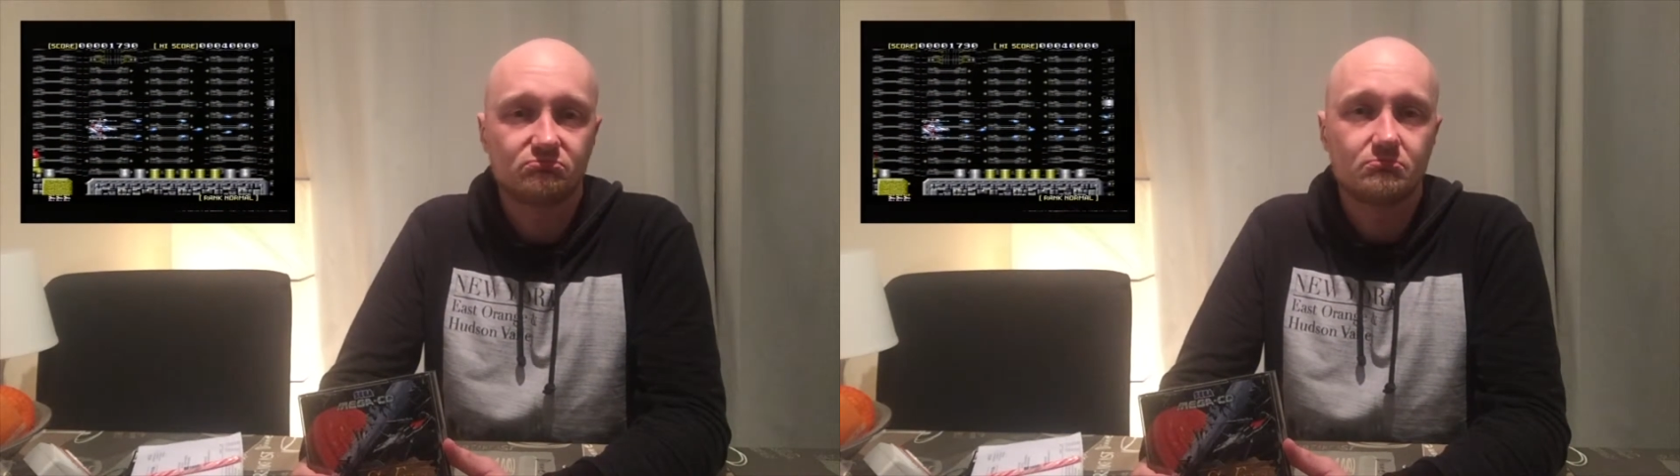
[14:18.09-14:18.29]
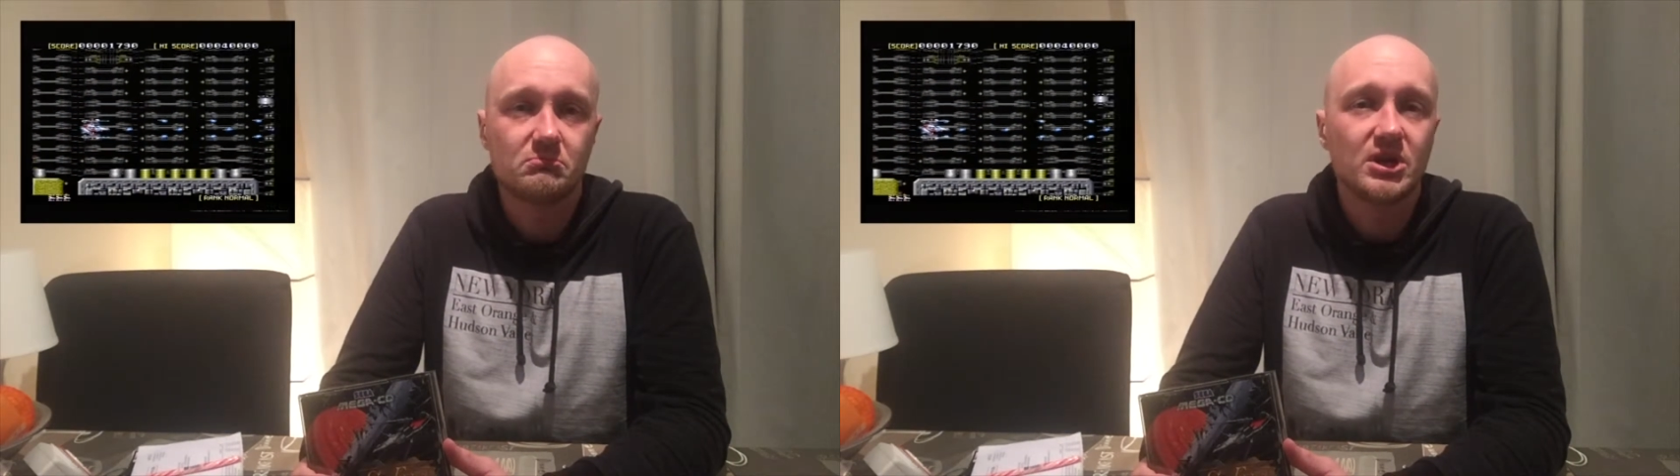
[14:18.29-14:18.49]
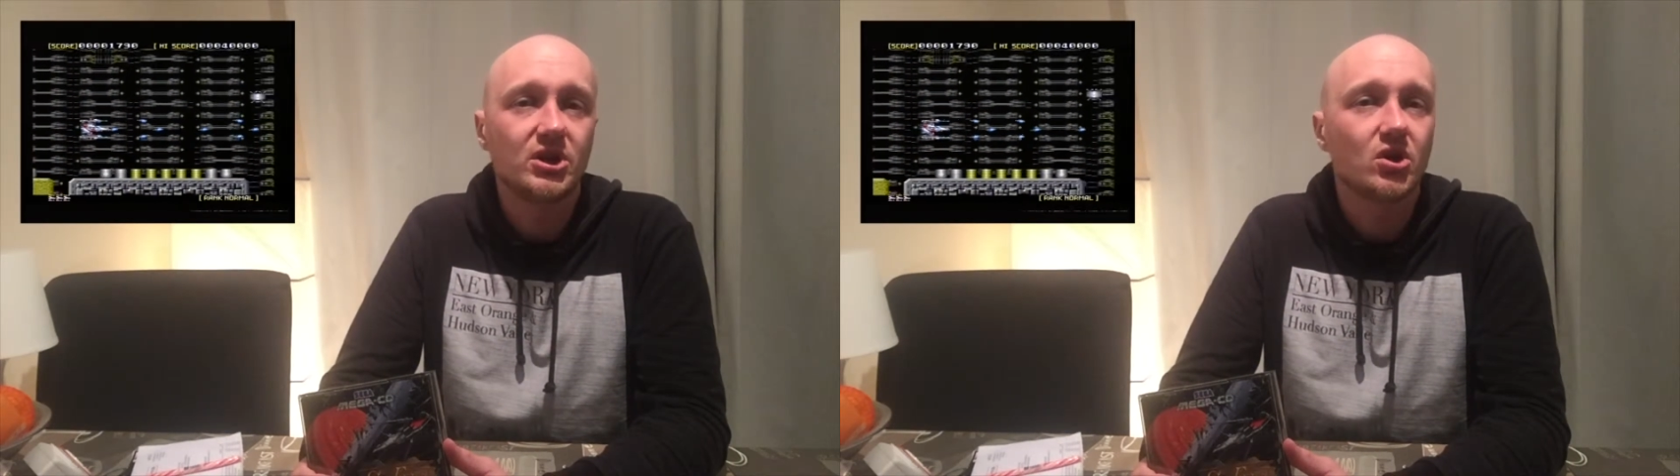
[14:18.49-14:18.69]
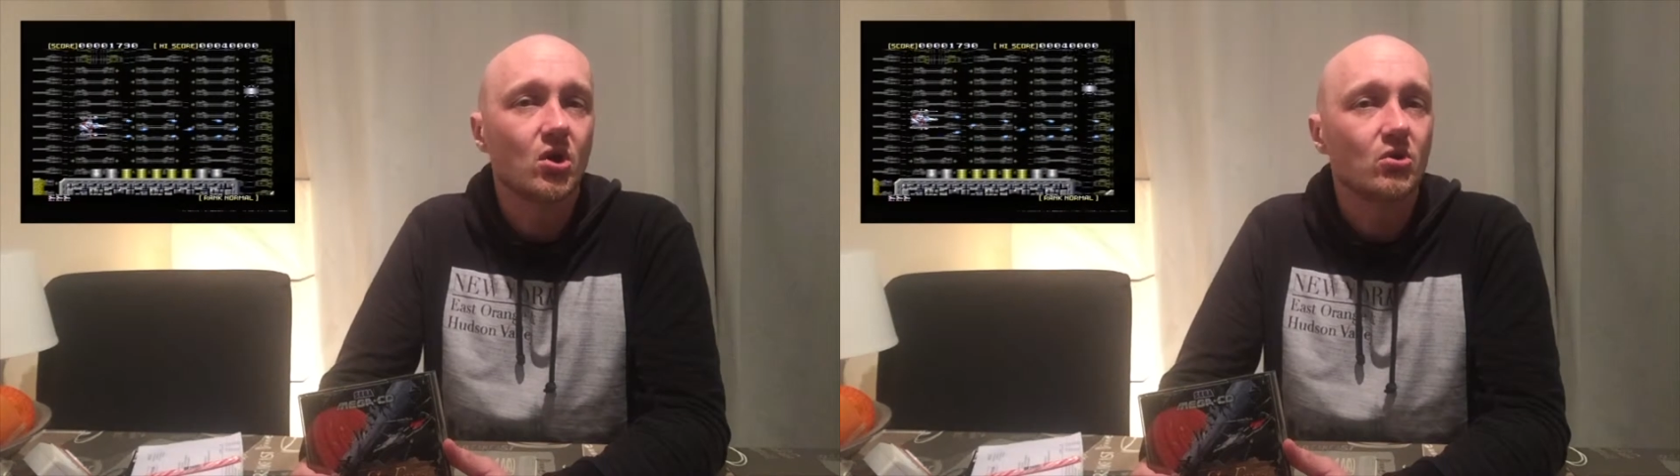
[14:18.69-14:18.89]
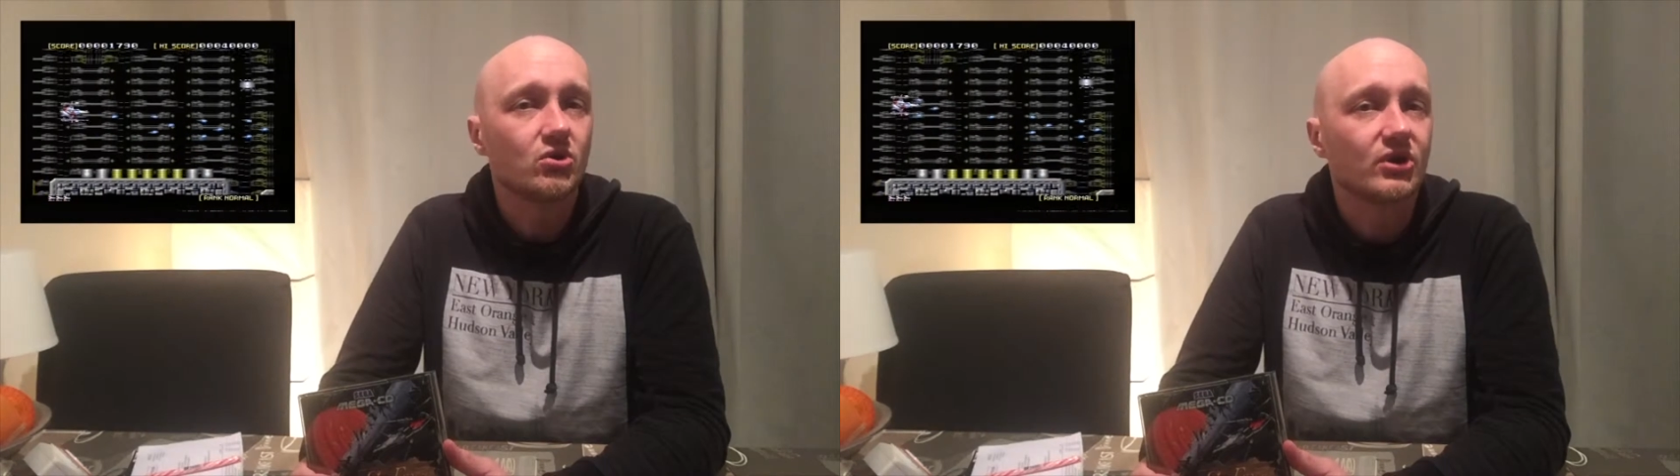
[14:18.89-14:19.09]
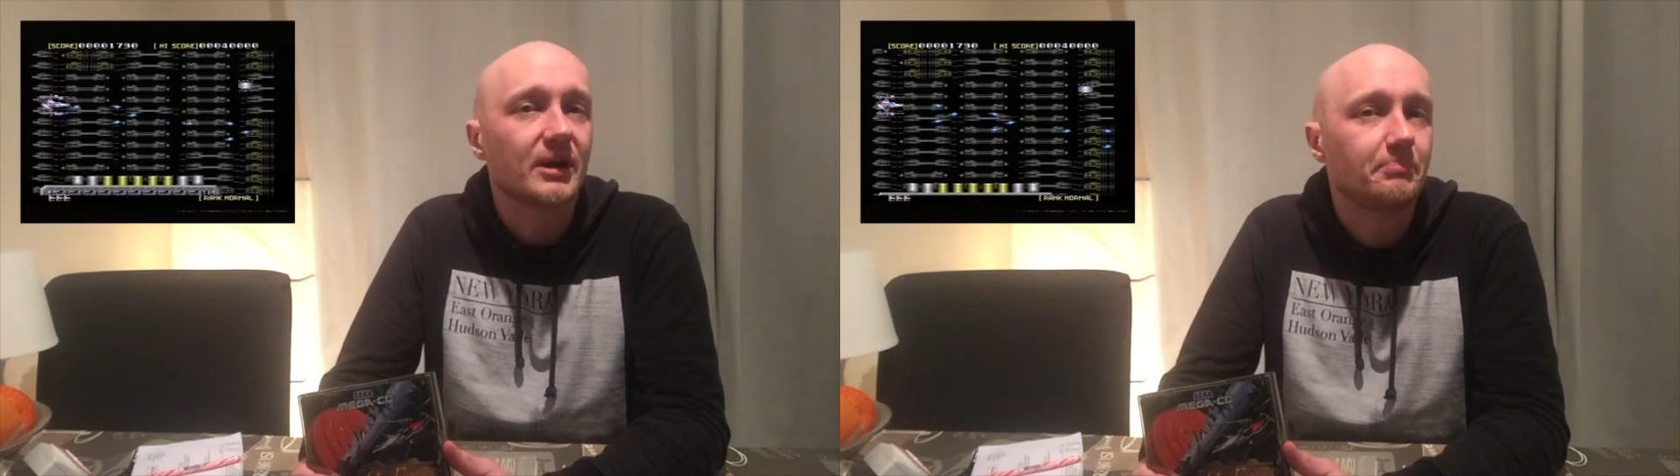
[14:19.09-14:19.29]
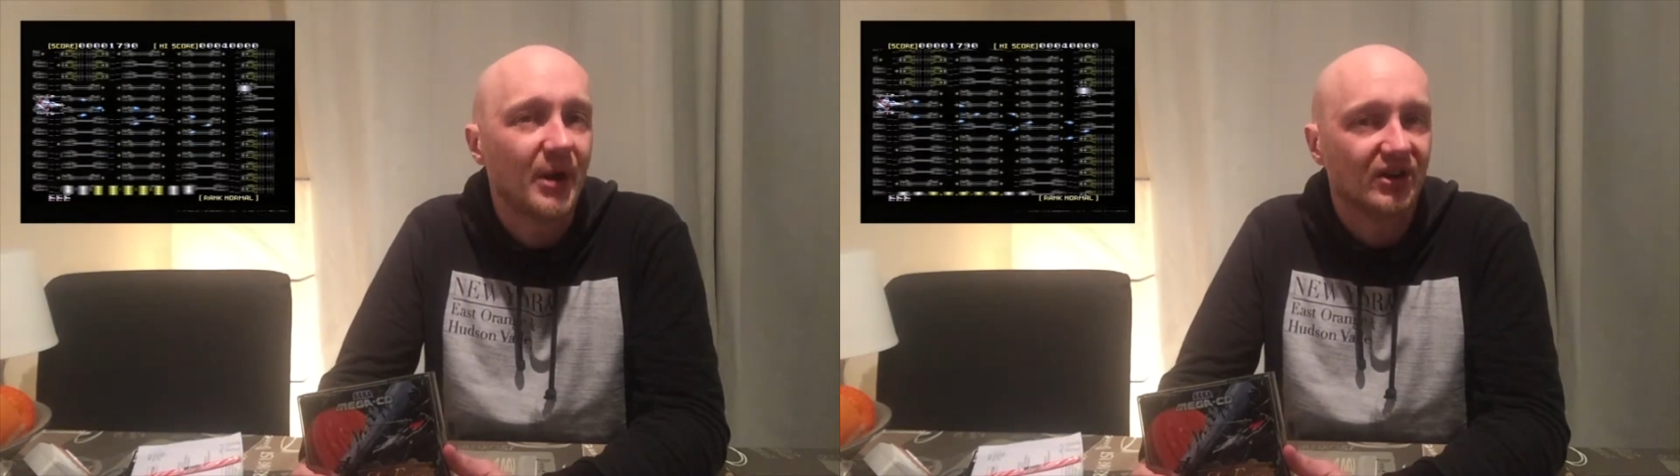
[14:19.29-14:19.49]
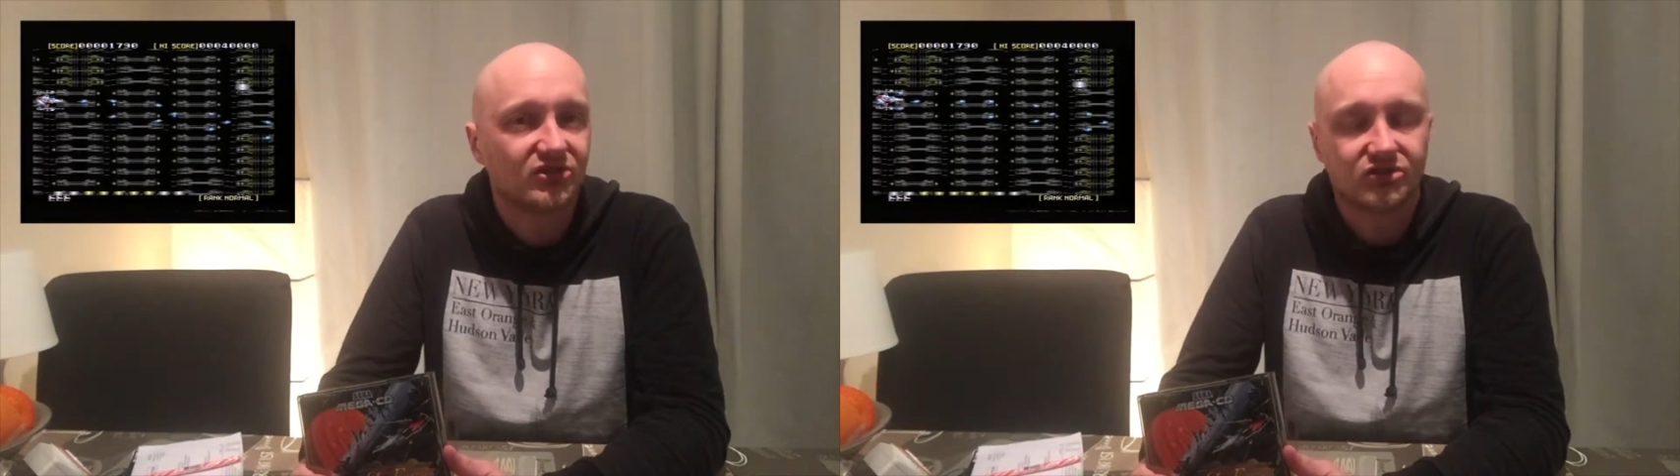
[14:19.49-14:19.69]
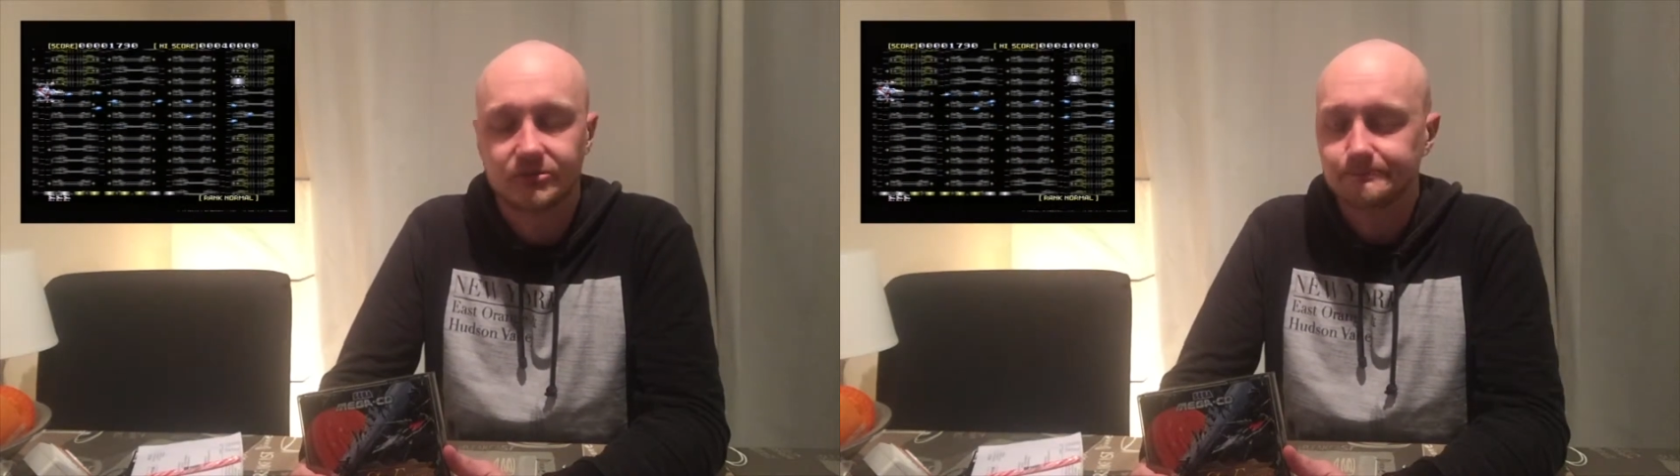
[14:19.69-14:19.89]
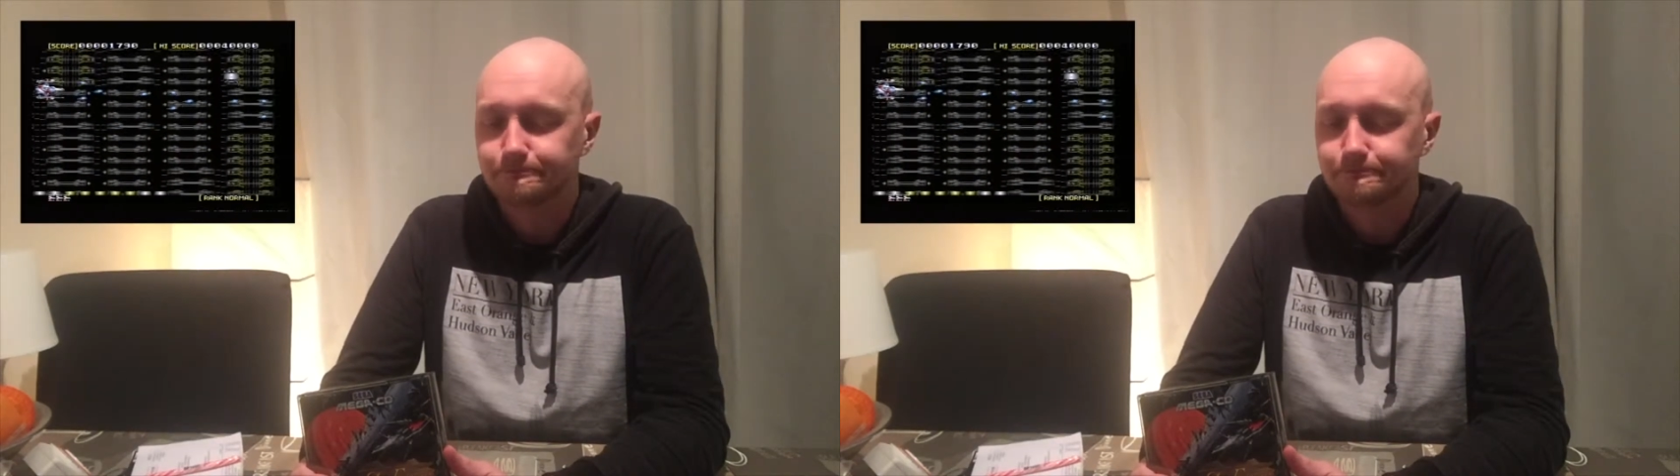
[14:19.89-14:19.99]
mediocre at best.